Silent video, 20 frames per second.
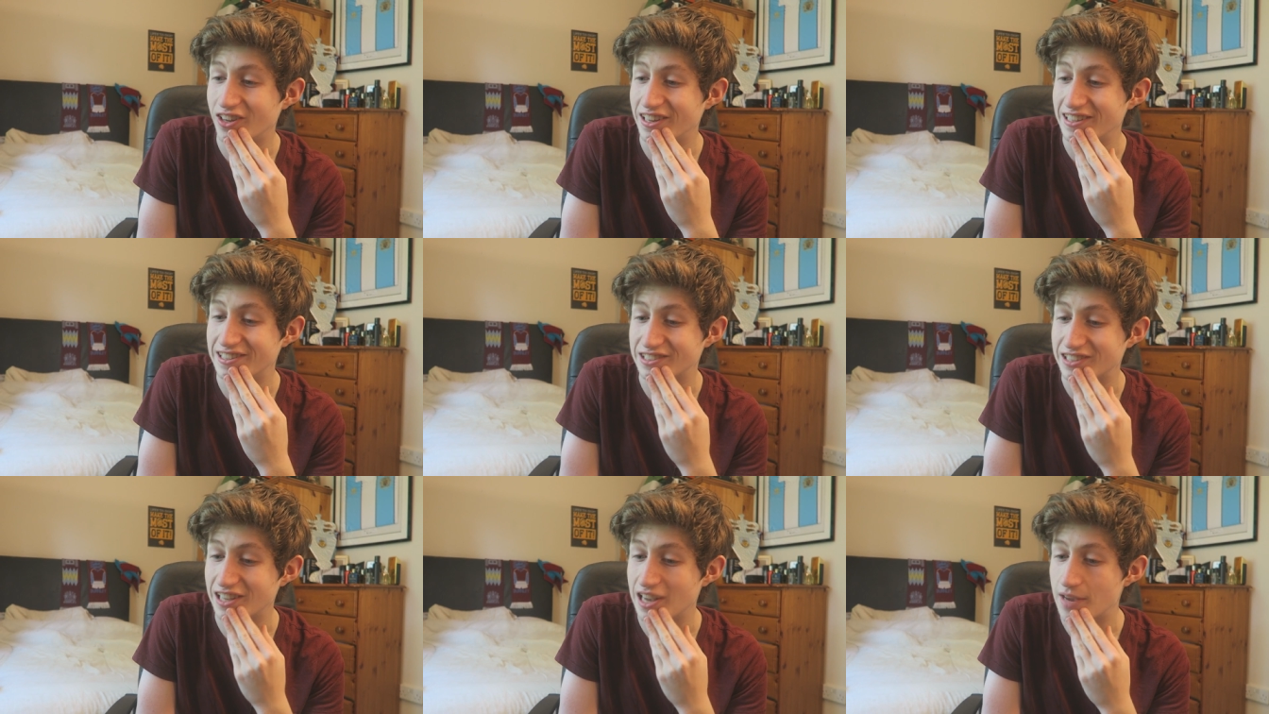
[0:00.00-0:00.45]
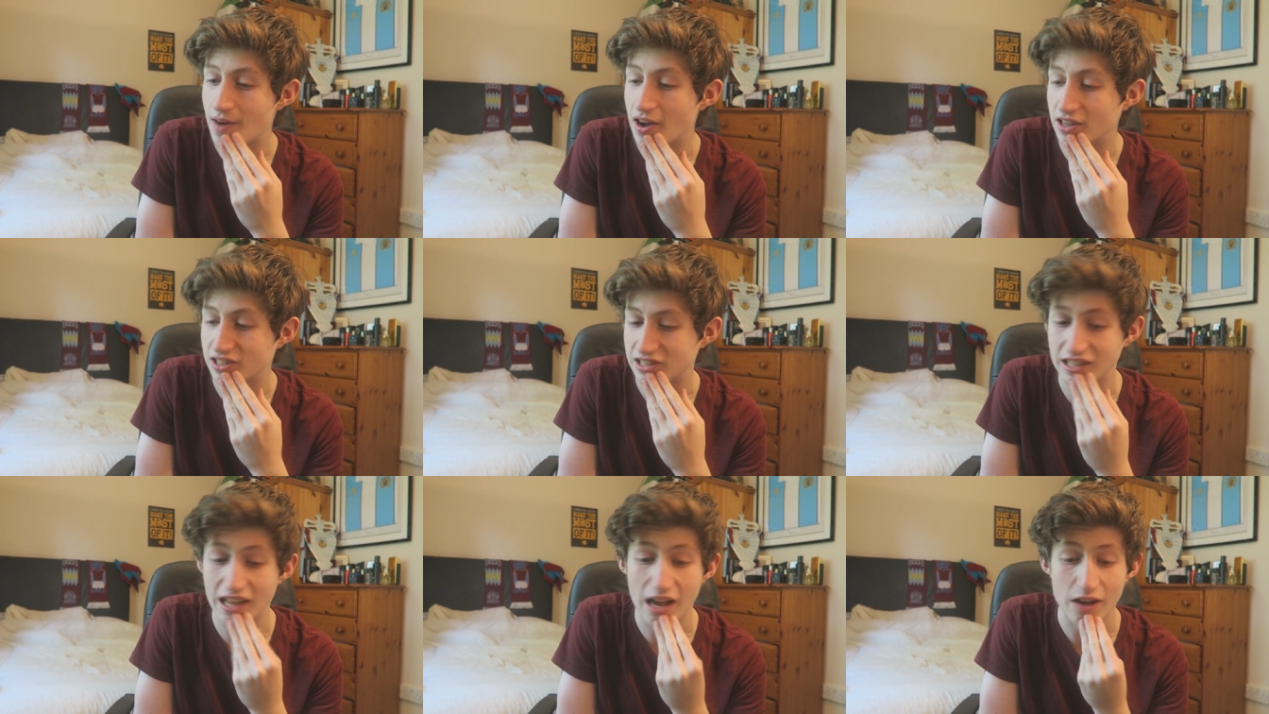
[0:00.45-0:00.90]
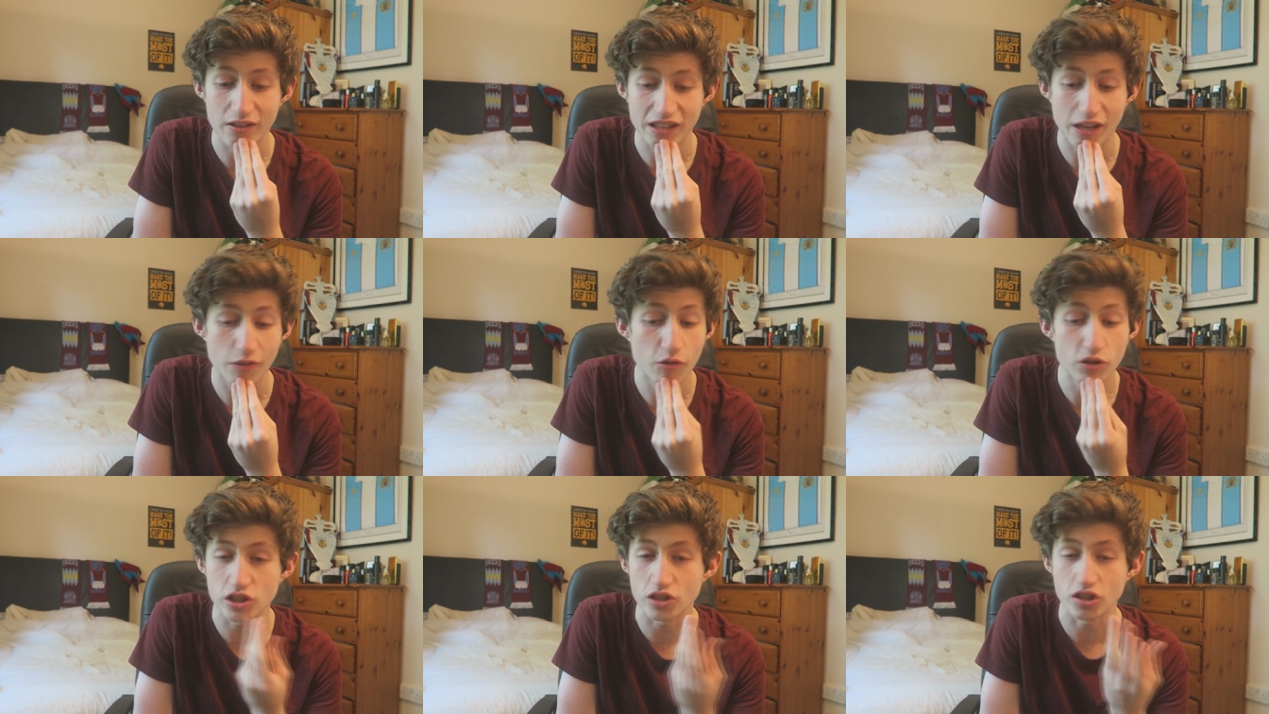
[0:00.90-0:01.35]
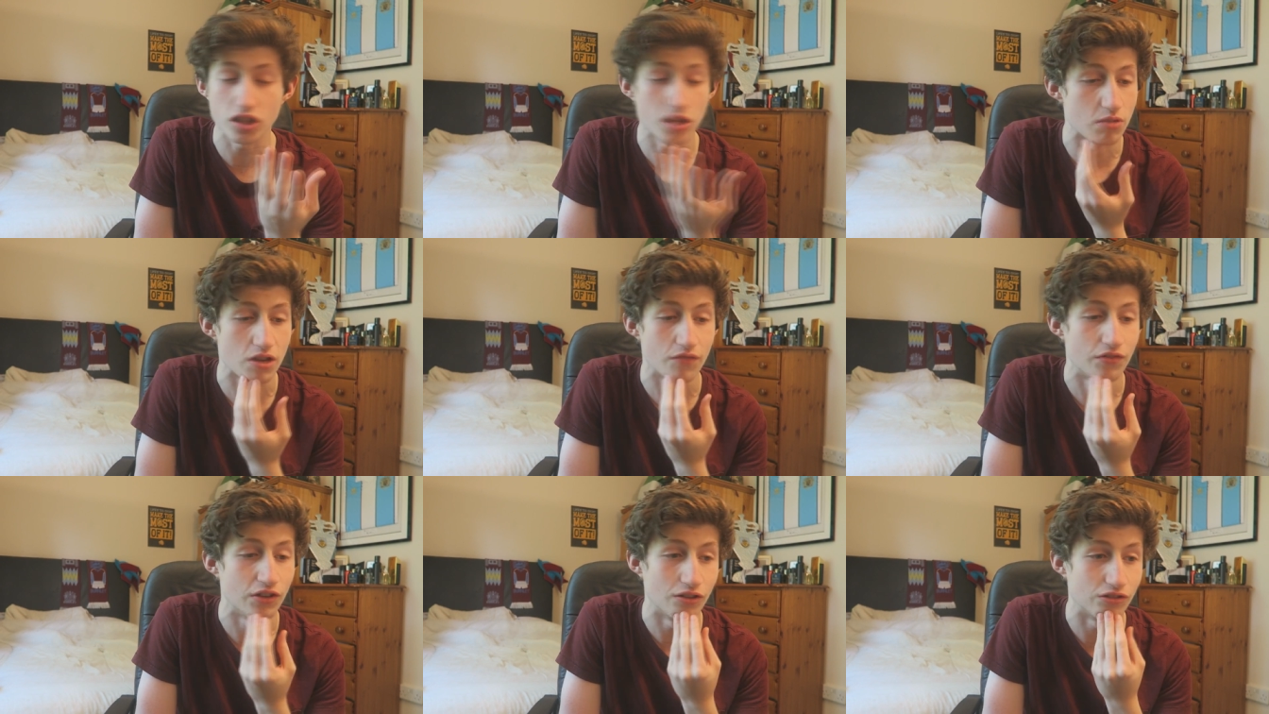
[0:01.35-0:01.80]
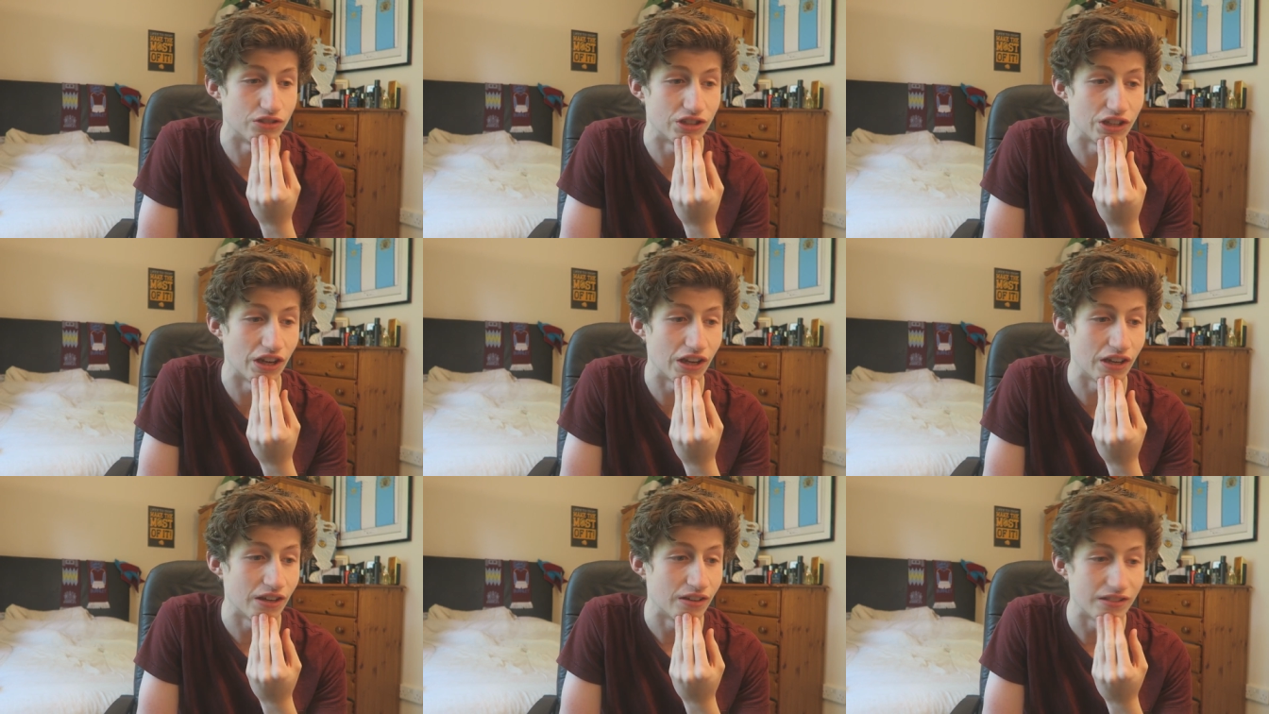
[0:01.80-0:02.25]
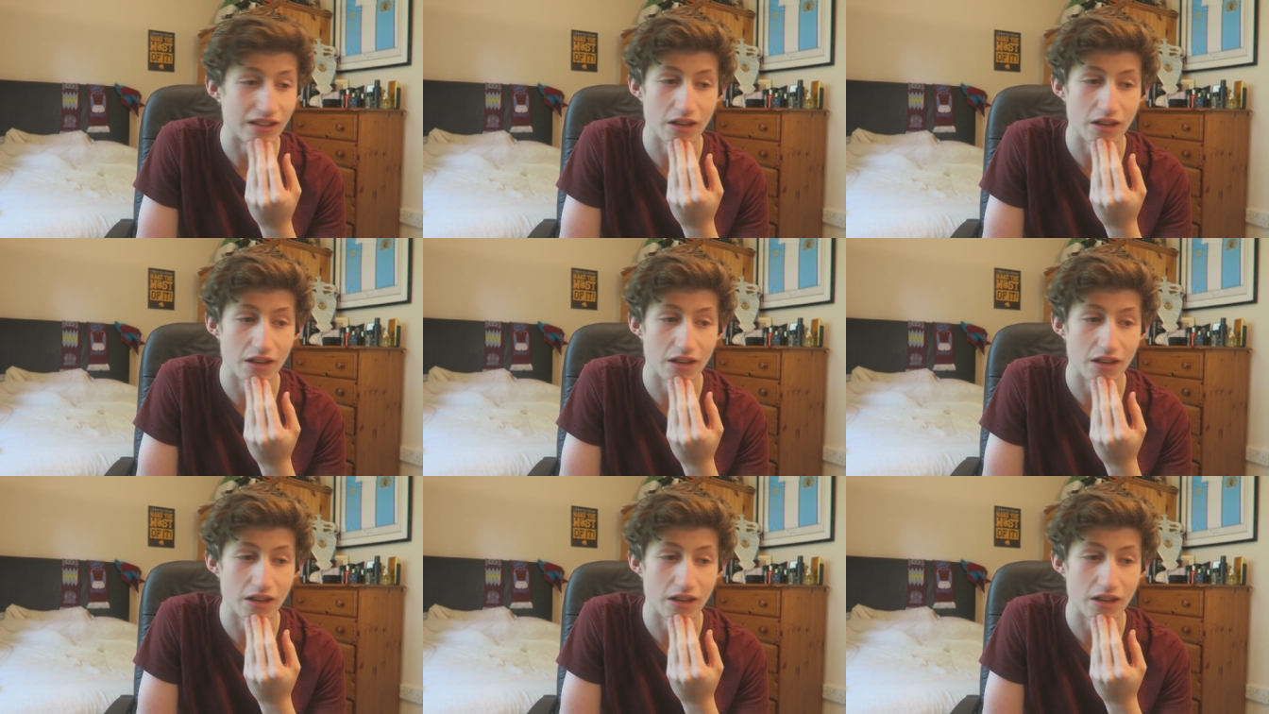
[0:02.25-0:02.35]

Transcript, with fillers: all I need to say about it. There wasn't going to be a video today.